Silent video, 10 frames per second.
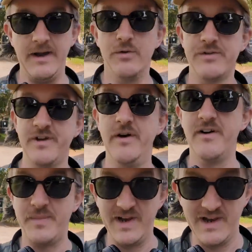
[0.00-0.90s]
And also
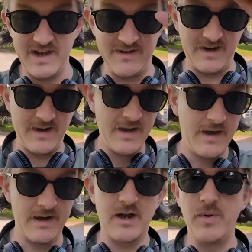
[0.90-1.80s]
I've been leading
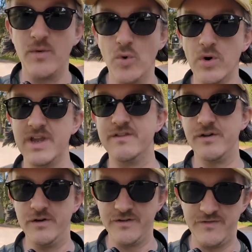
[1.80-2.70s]
a couple of walking
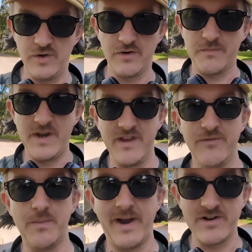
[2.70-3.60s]
tours of York's
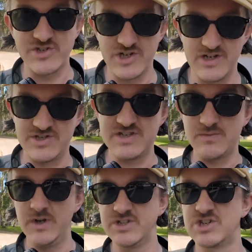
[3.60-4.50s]
medieval parish churches,
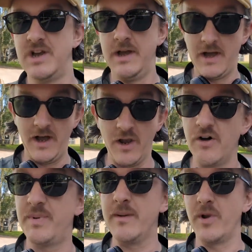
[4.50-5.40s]
which a lot
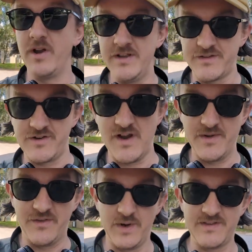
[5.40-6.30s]
of people on Instagram
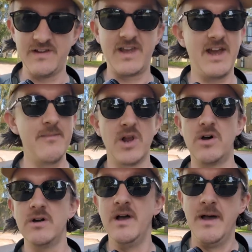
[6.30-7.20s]
and Twitter came
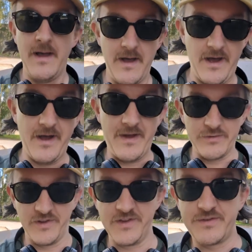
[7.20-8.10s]
along. That
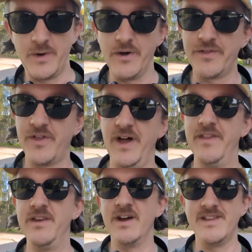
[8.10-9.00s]
was on the 12th and
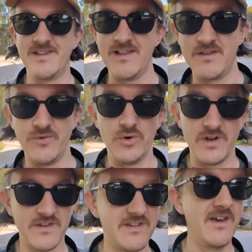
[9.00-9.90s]
the 19th of
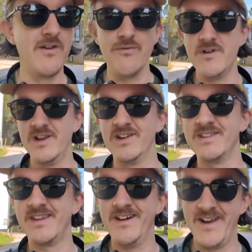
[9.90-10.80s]
August. Really good
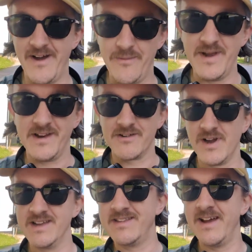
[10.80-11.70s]
turnout. We had a
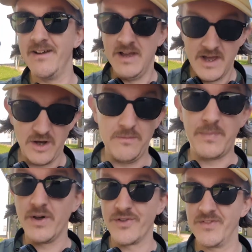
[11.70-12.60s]
great day on
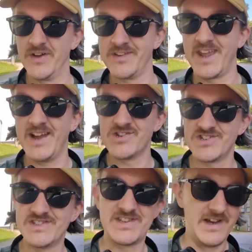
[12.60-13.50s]
both of those
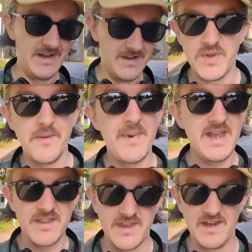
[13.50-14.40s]
occasions. But the
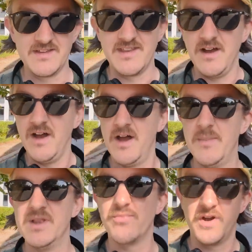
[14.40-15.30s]
main thing is that
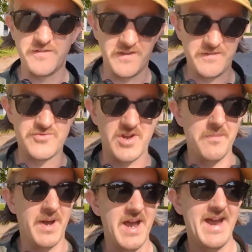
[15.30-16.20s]
I'm in the process of trying
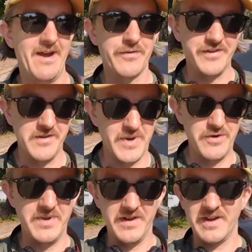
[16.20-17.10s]
to buy a house at the
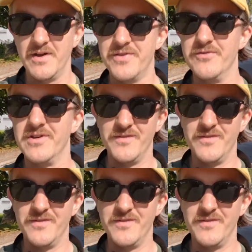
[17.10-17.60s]
moment and going through